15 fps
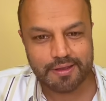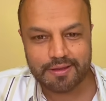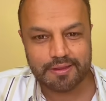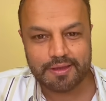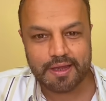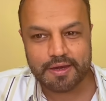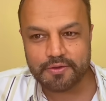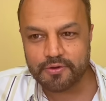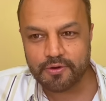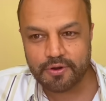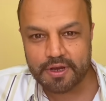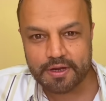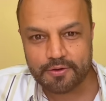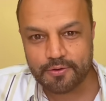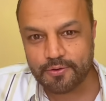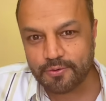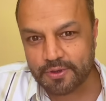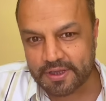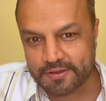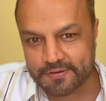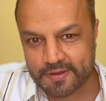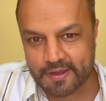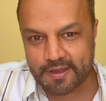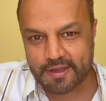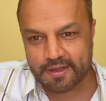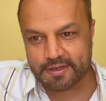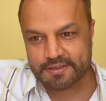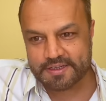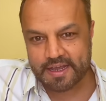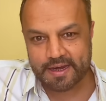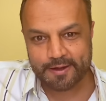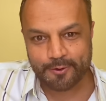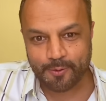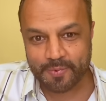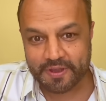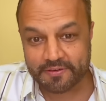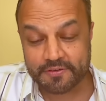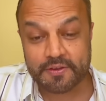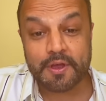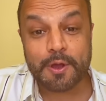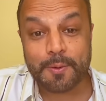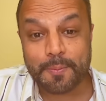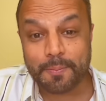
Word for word: then you don't need to do these cherry toppings.